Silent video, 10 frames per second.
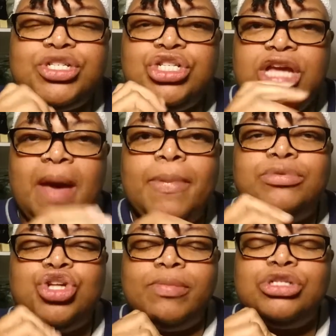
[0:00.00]
but she kept up
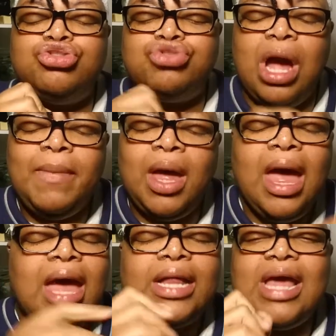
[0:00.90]
so much drama
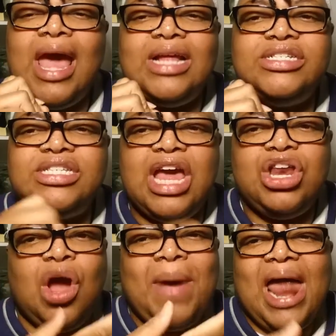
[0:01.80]
that
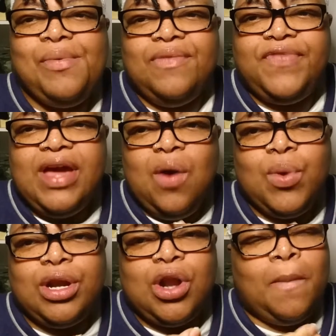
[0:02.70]
nobody would film
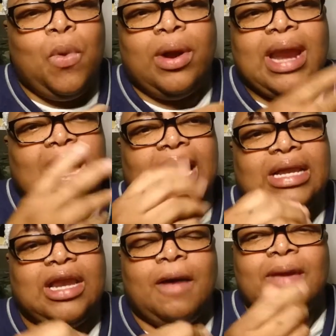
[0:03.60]
with her no more. And they
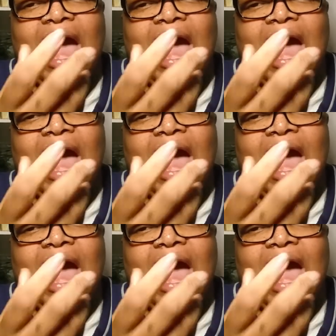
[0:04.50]
ended up